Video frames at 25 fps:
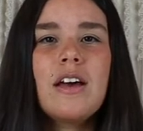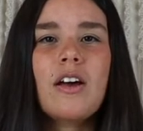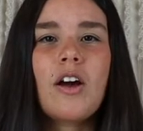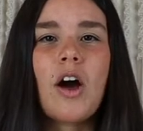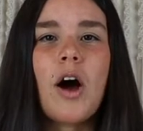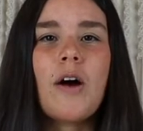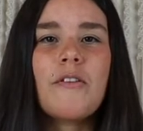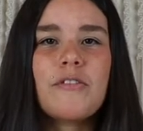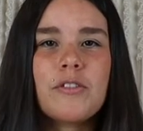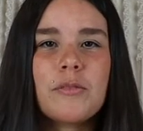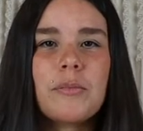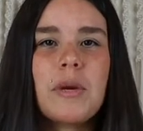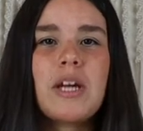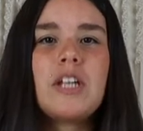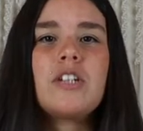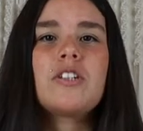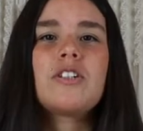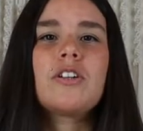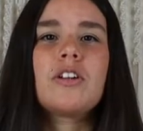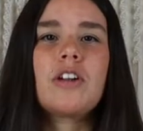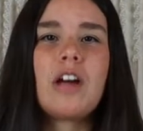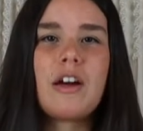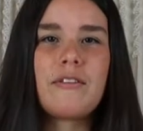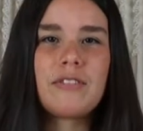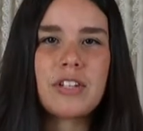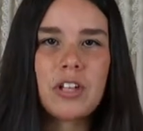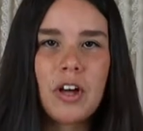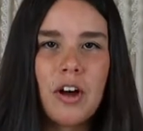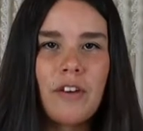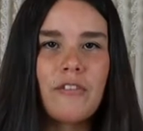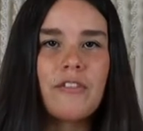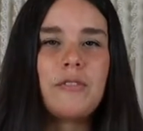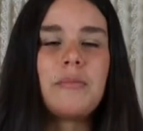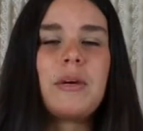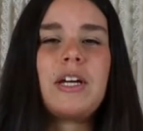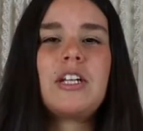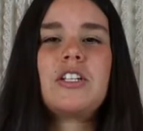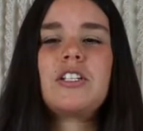confirmation after
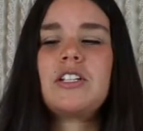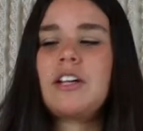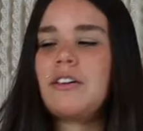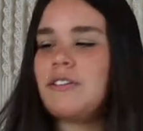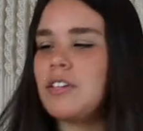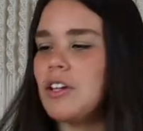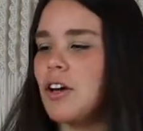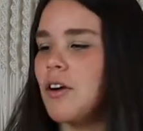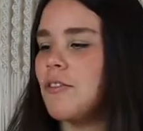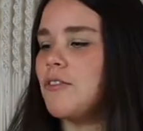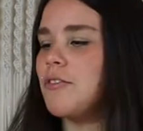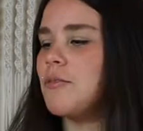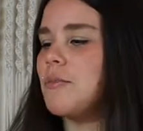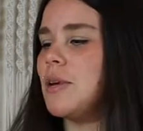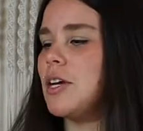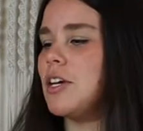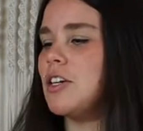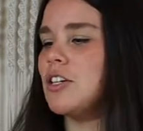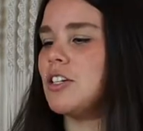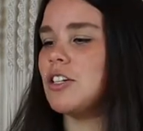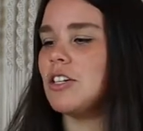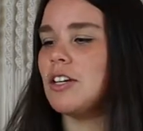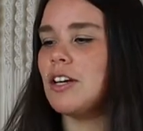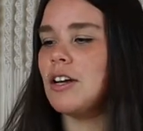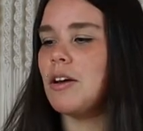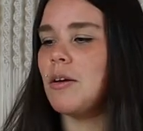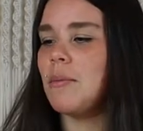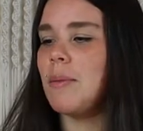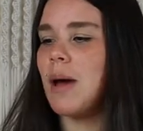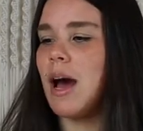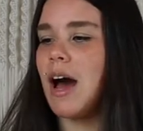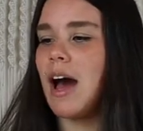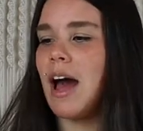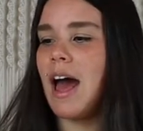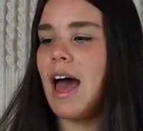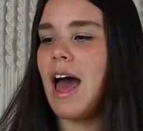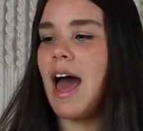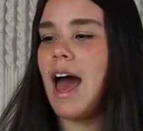confirmation after confirmation
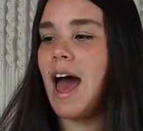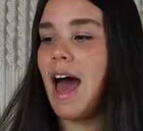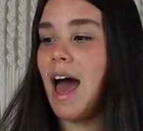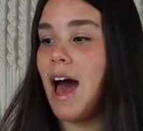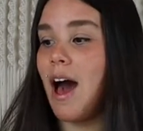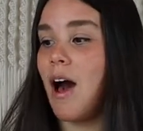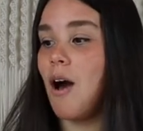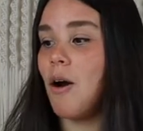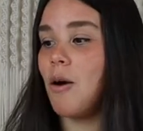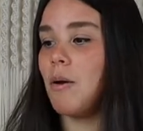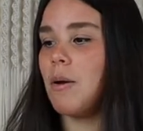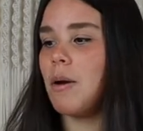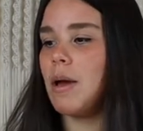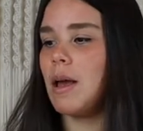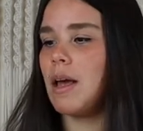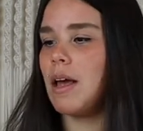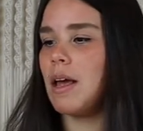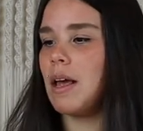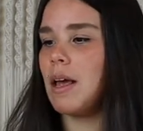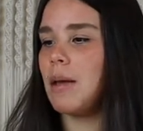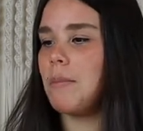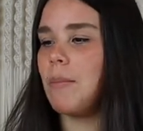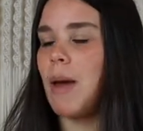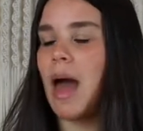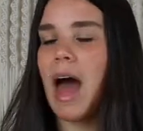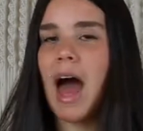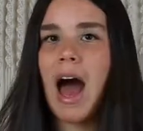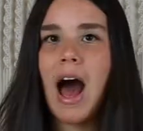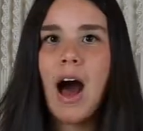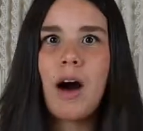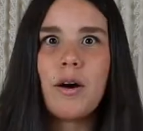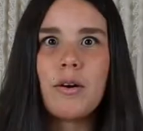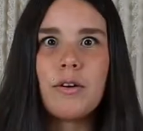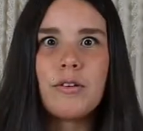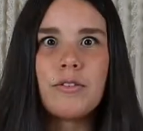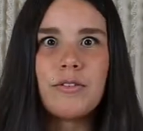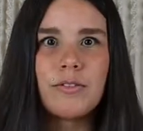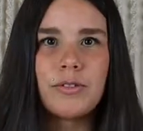about how
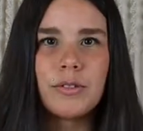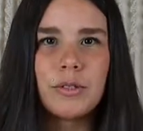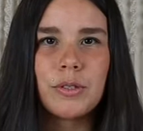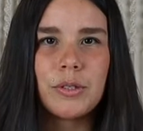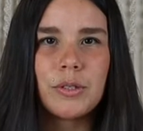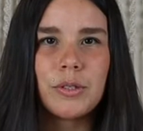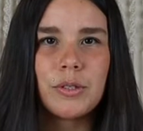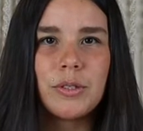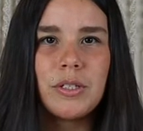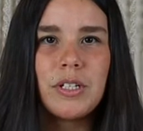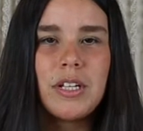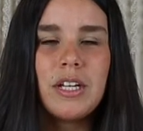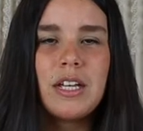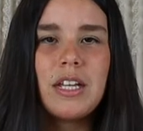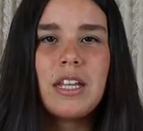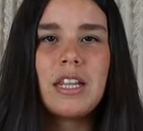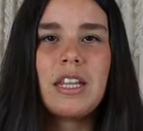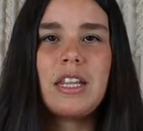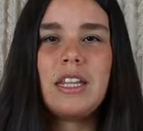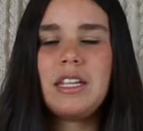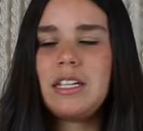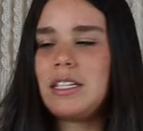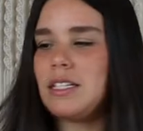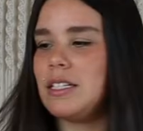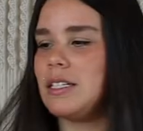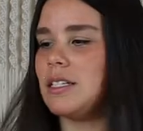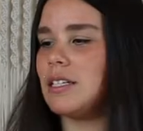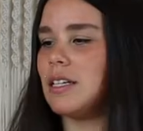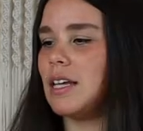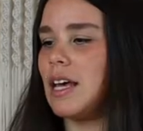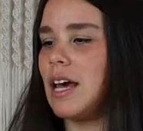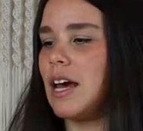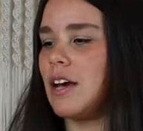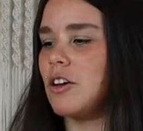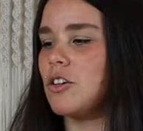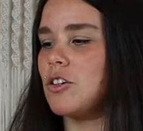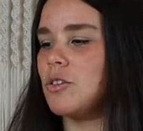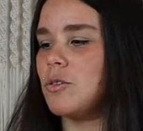powerful this
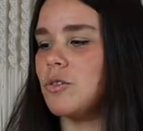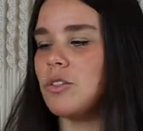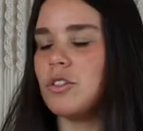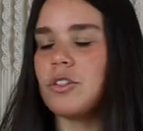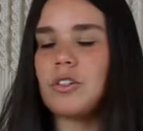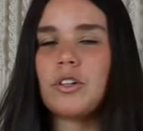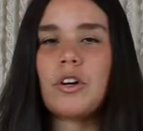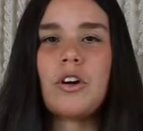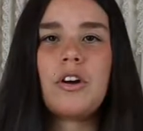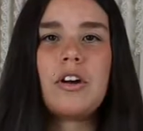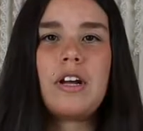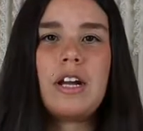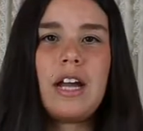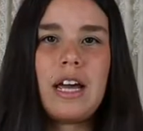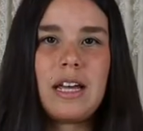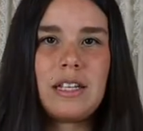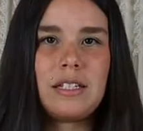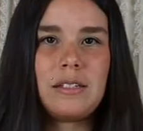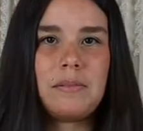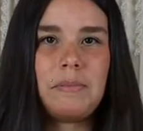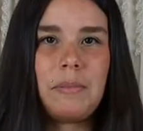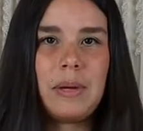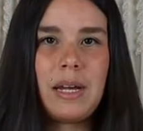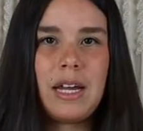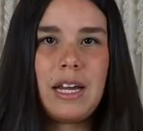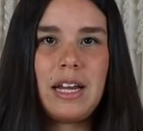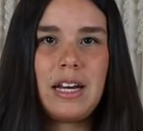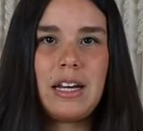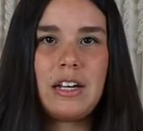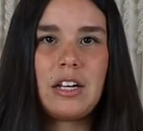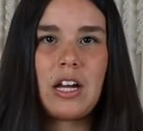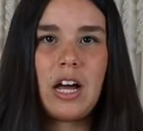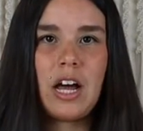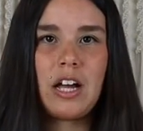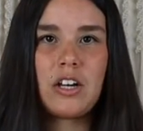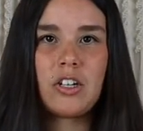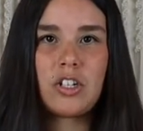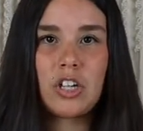actual stone has
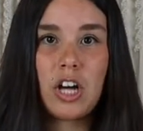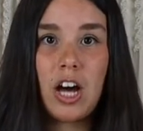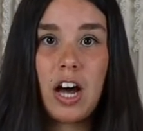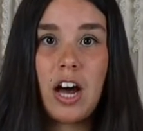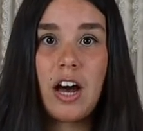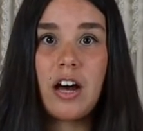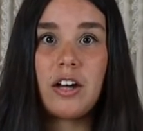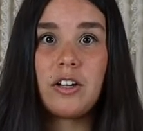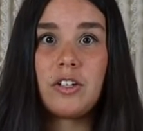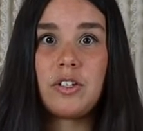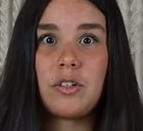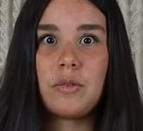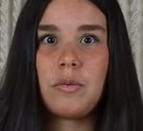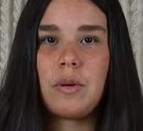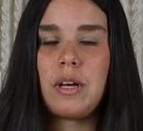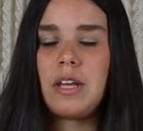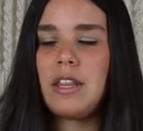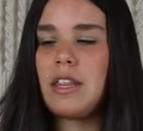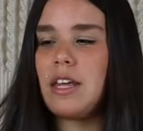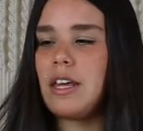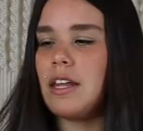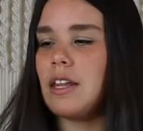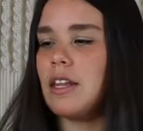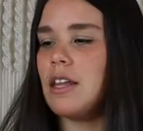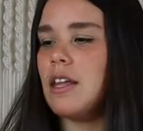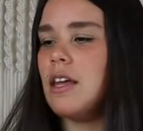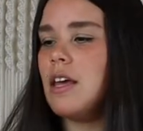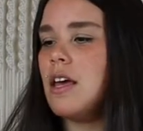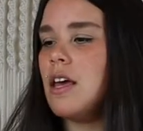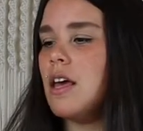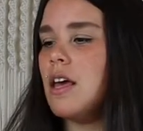been charged with. And